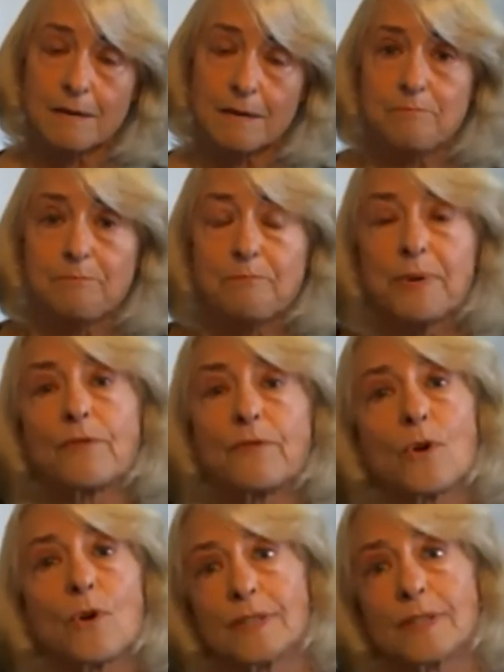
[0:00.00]
But of
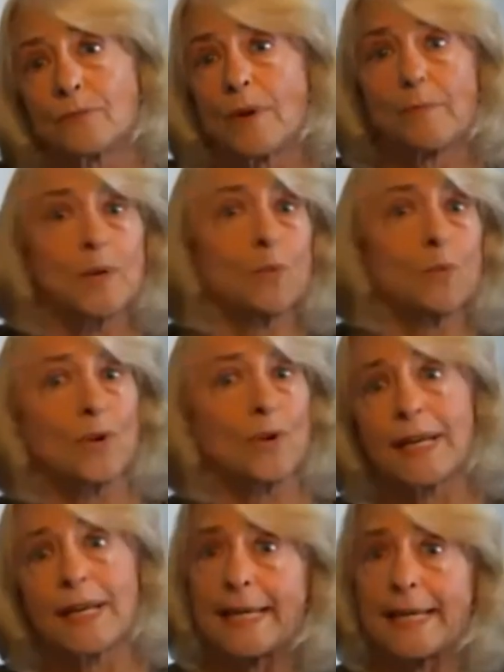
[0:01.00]
course, women
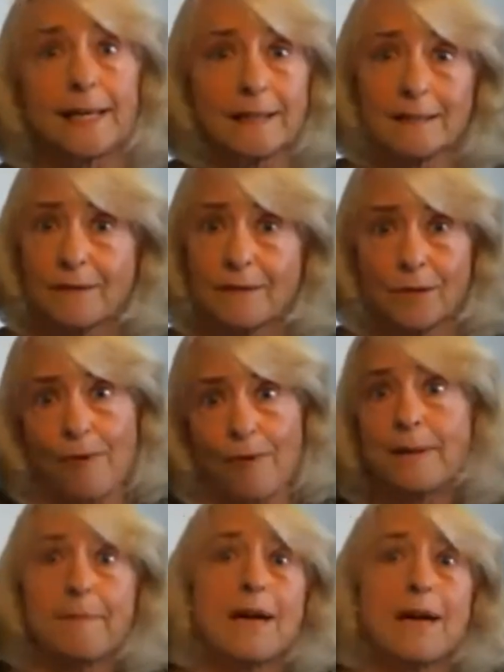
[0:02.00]
weren't getting the right
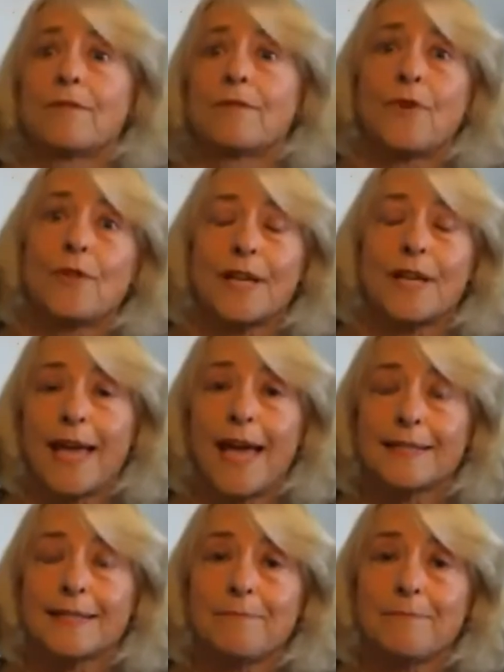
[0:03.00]
amount of folic
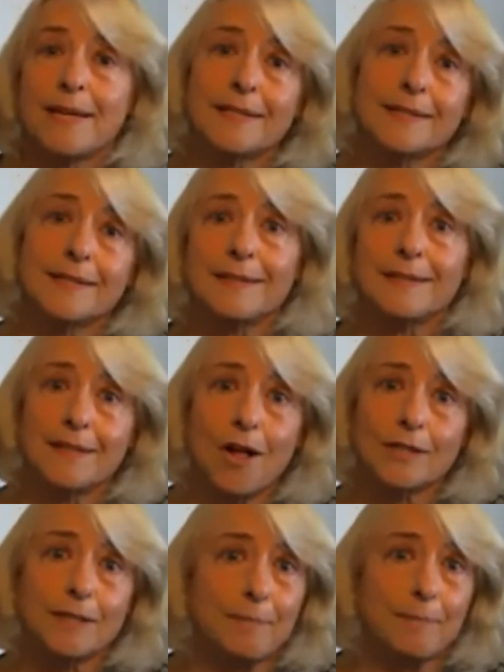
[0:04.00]
acid because it
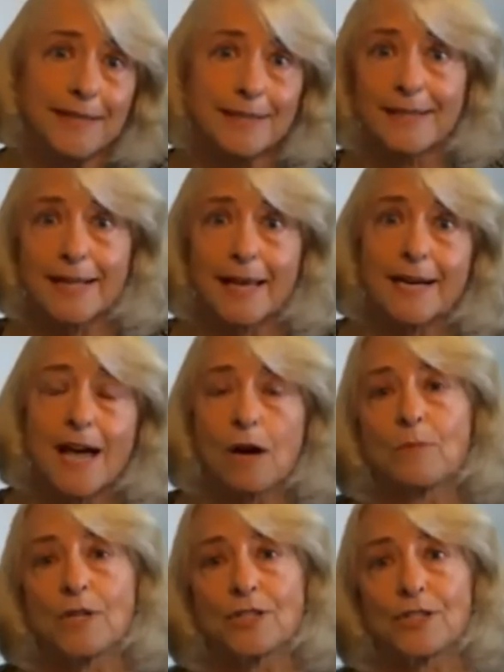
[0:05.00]
all depended on how
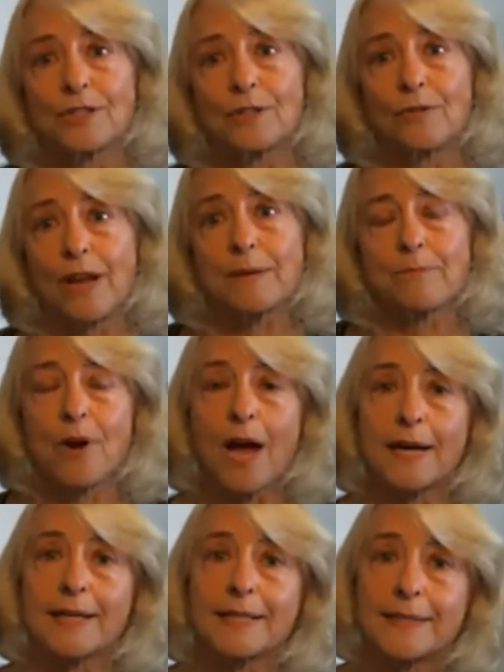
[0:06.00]
much grain
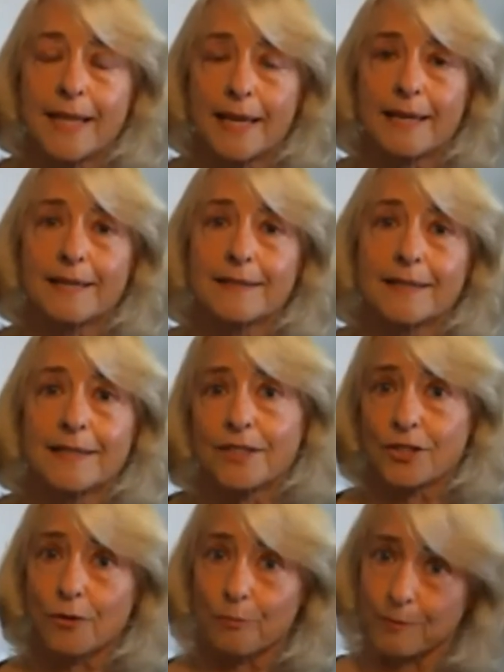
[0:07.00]
products they
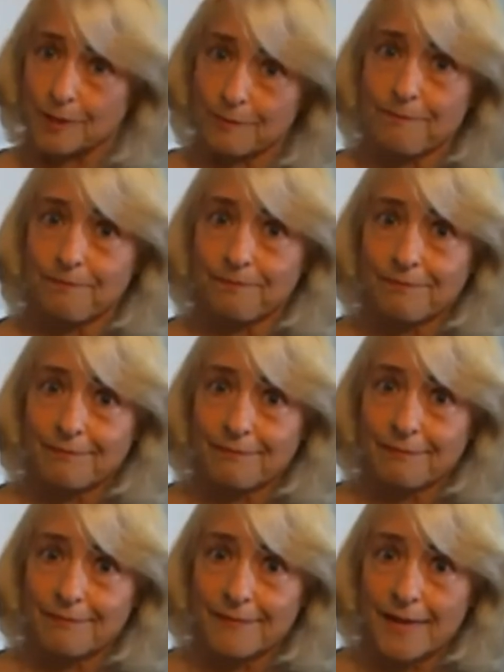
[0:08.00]
consumed.
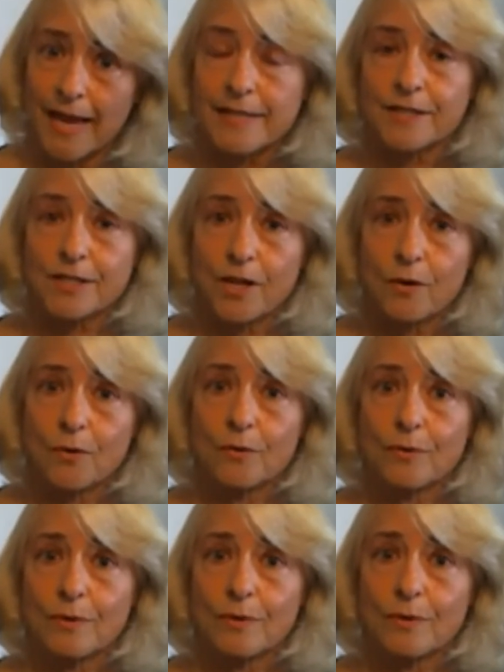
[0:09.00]
And
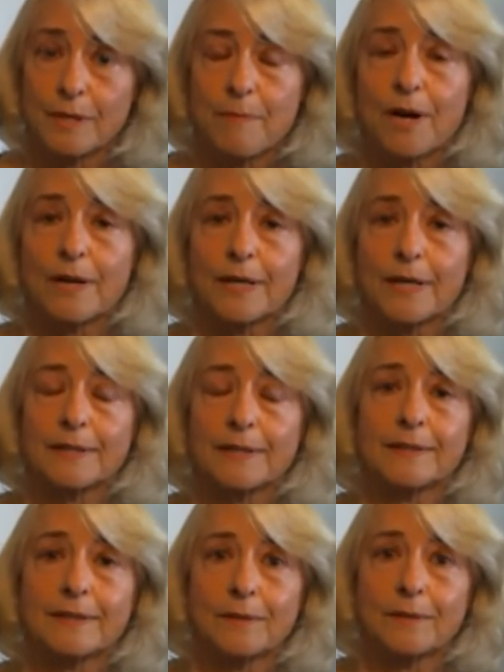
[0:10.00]
so the American
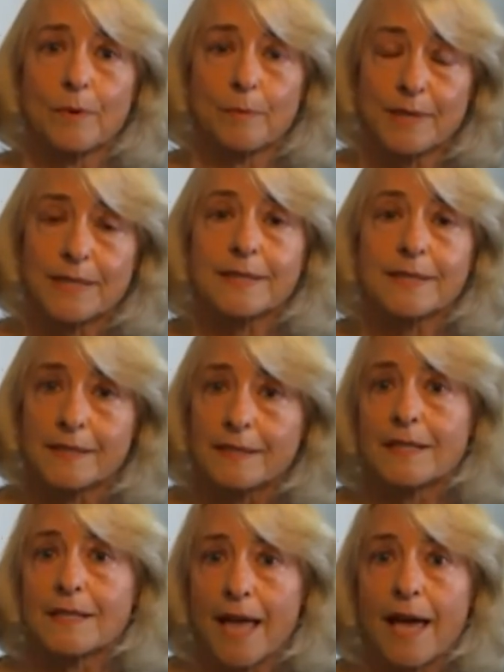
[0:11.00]
women
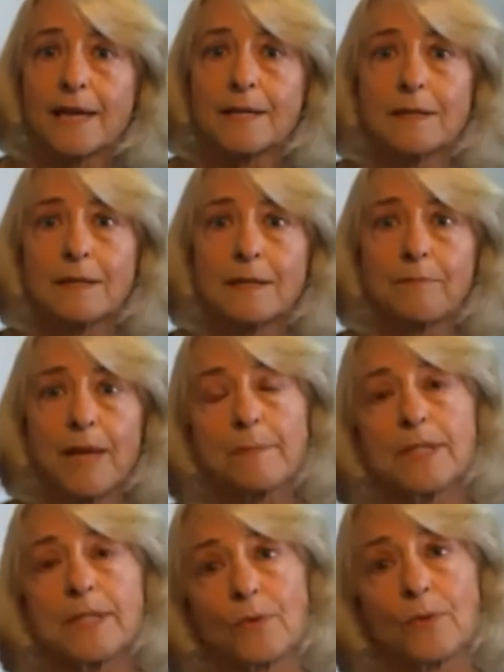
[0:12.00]
still had
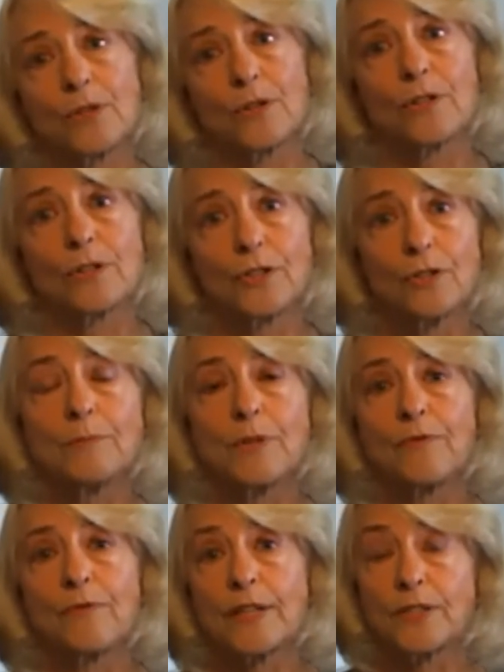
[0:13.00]
babies with neural tube
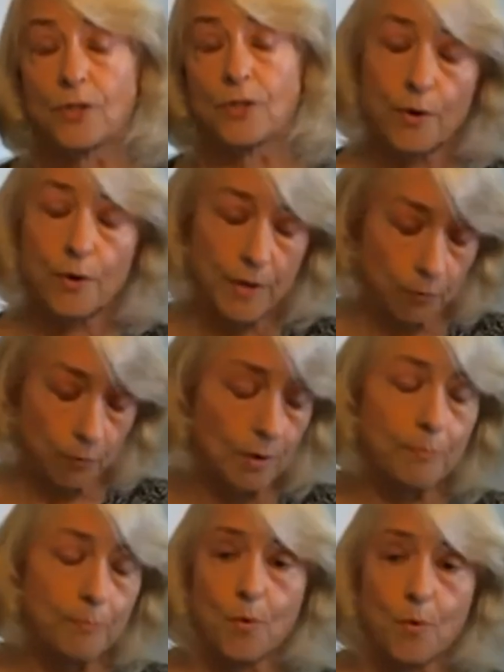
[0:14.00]
defects, or they were
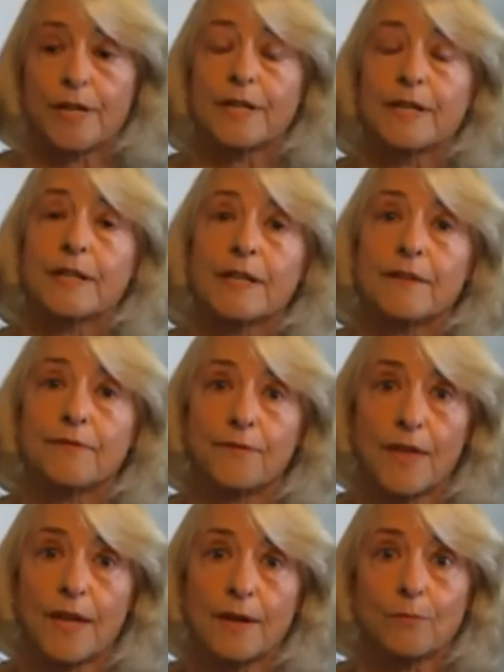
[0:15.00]
aborted if
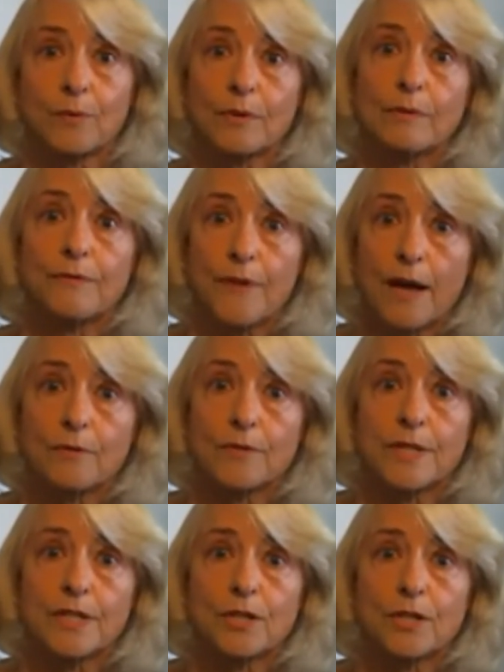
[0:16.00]
they were
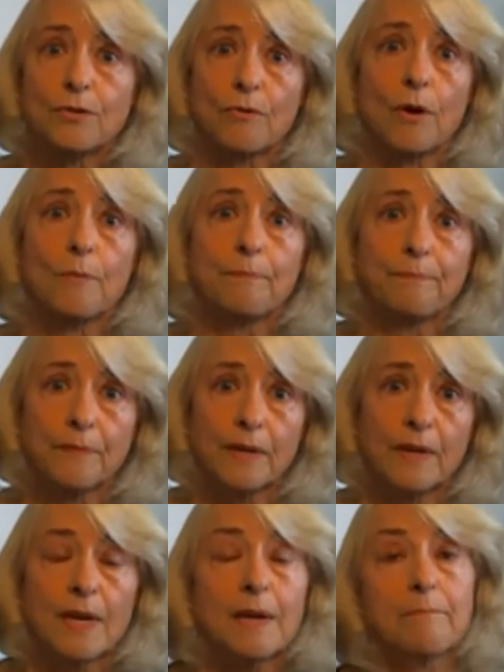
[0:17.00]
found in utero.
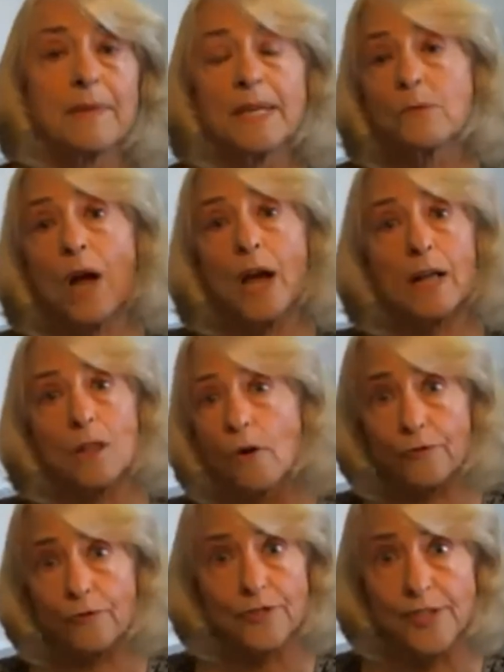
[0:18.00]
Meanwhile,
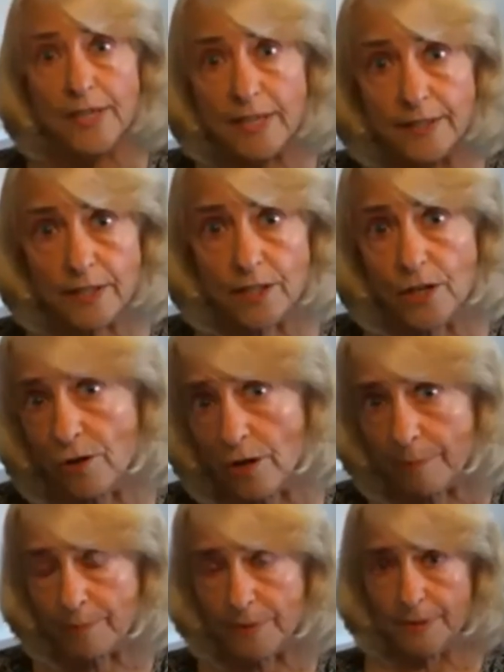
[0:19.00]
overseas in
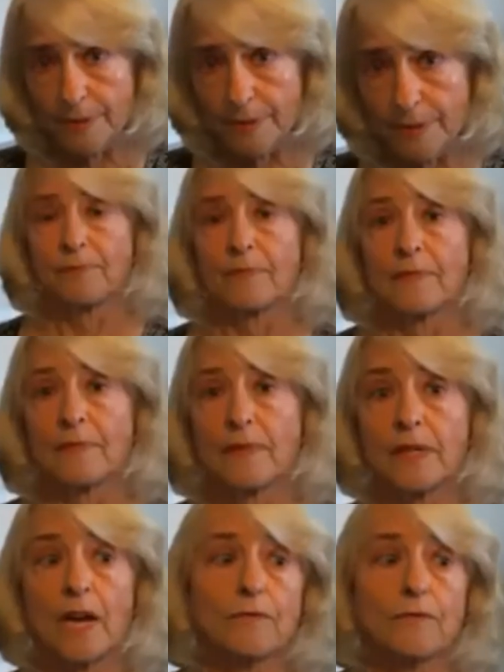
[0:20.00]
Europe, the
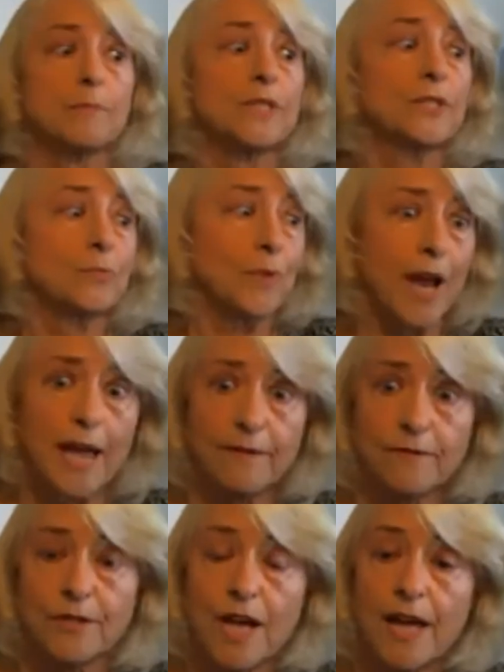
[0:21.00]
governments were
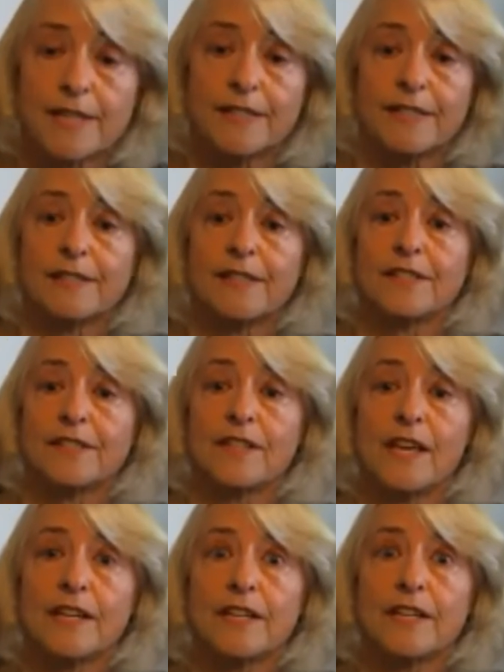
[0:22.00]
advertising this
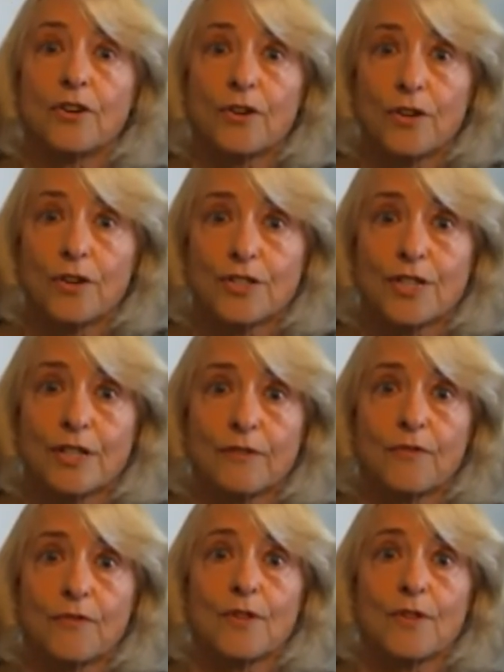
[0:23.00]
and encouraging the
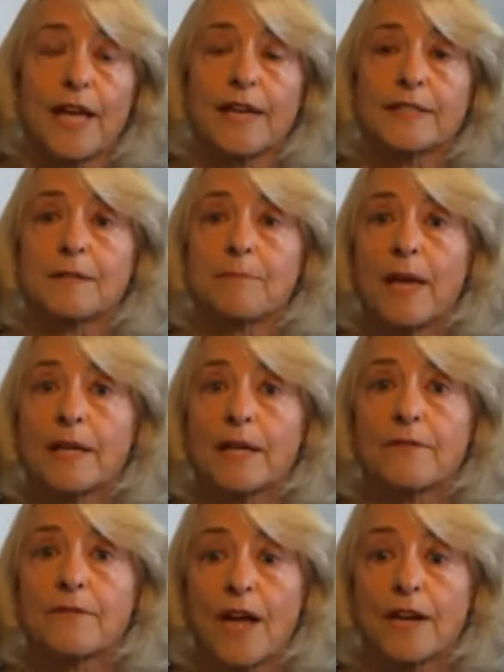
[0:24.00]
folic acid
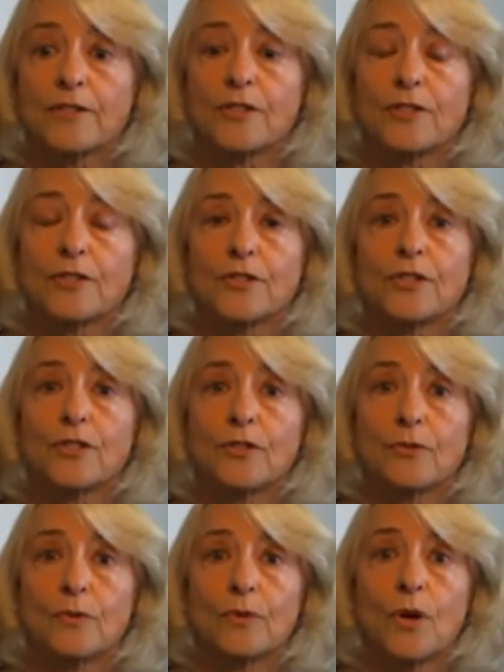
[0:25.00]
manufacturers
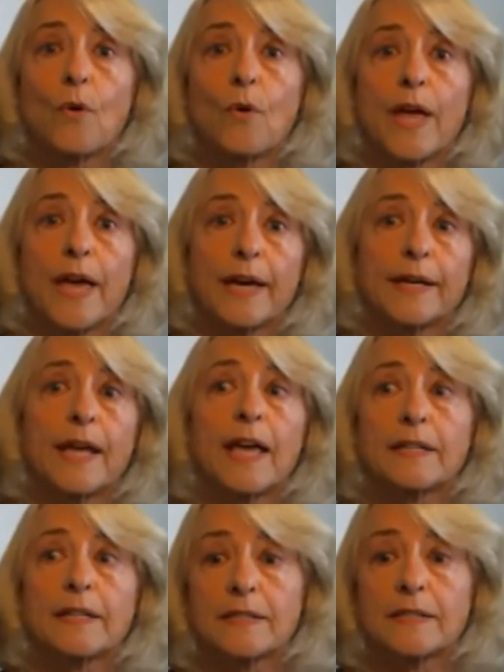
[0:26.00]
to go ahead
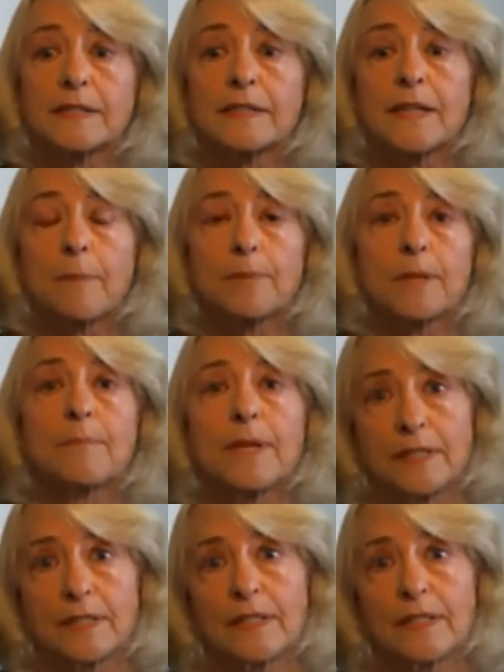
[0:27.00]
and supplement